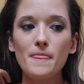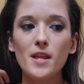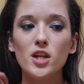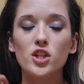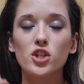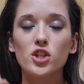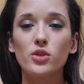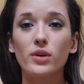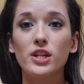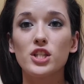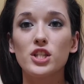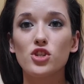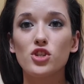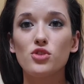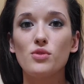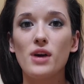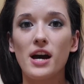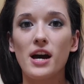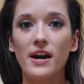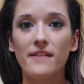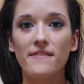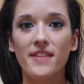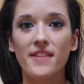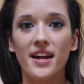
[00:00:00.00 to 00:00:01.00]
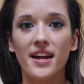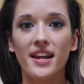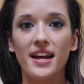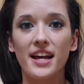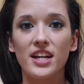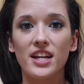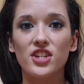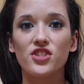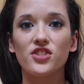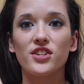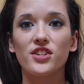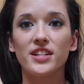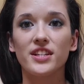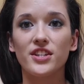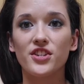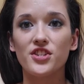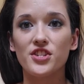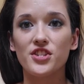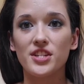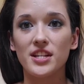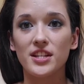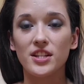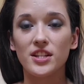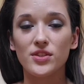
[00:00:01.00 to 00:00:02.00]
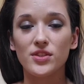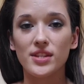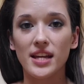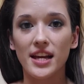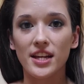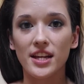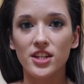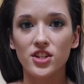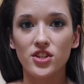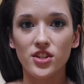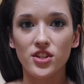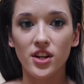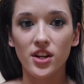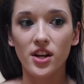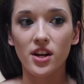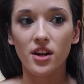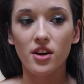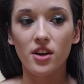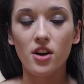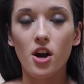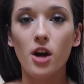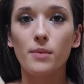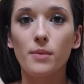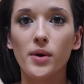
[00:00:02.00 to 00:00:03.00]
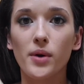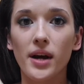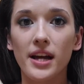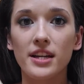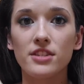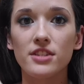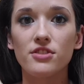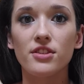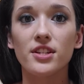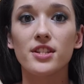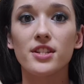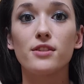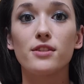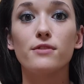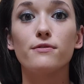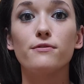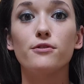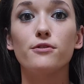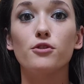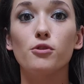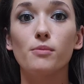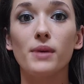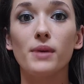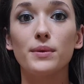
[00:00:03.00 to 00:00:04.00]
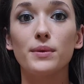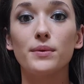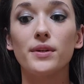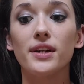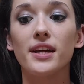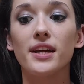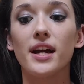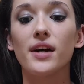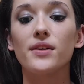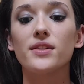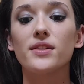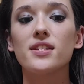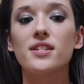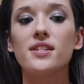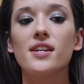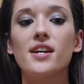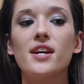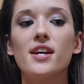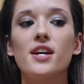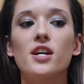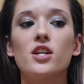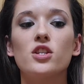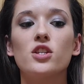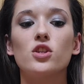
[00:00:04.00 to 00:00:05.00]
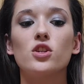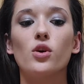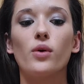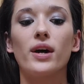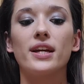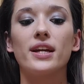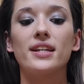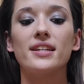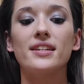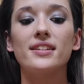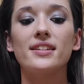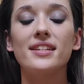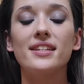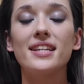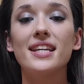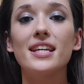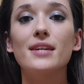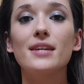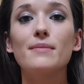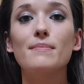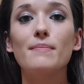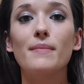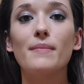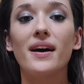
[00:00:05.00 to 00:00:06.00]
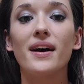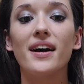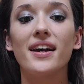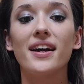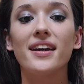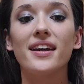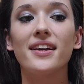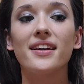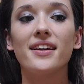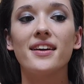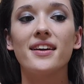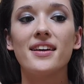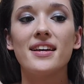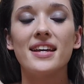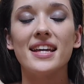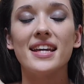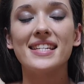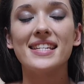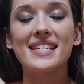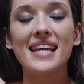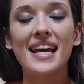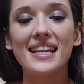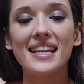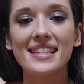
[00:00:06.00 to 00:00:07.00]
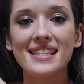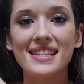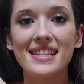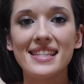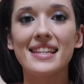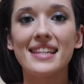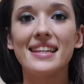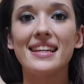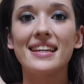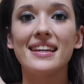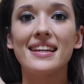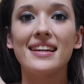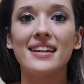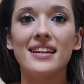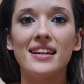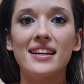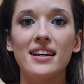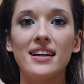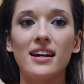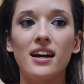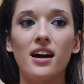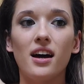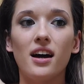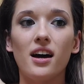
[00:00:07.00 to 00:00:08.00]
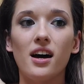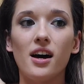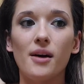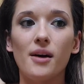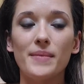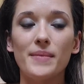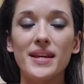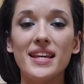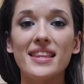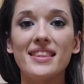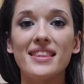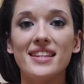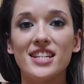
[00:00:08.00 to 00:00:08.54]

so I do have that extra energy and those extra carbohydrates to fuel my workouts. so I can keep my intensity in